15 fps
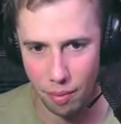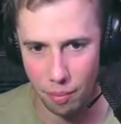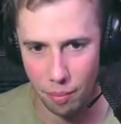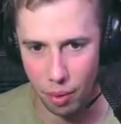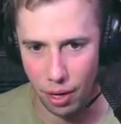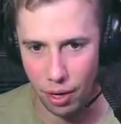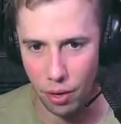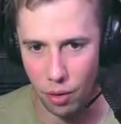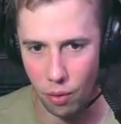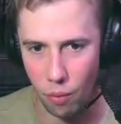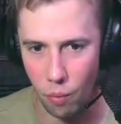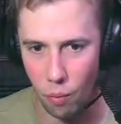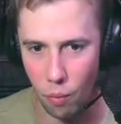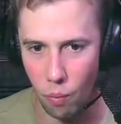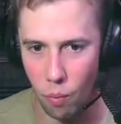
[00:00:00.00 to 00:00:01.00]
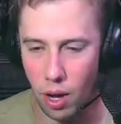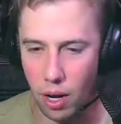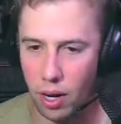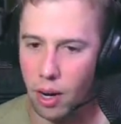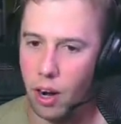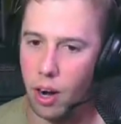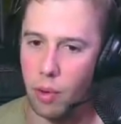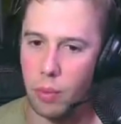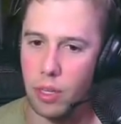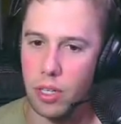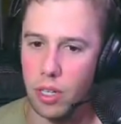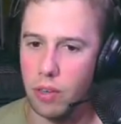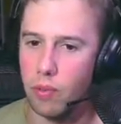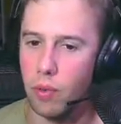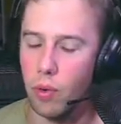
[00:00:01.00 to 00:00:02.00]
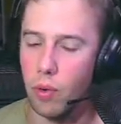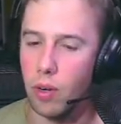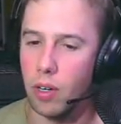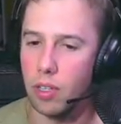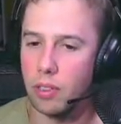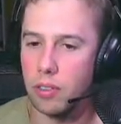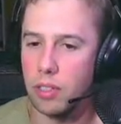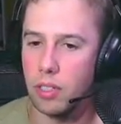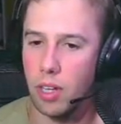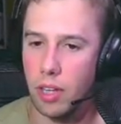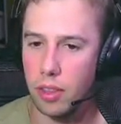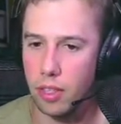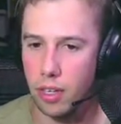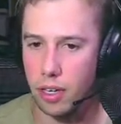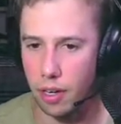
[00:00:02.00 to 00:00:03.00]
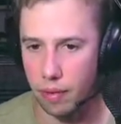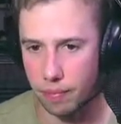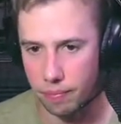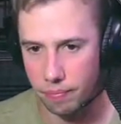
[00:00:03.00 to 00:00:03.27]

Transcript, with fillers: But what are we looking for? It's not there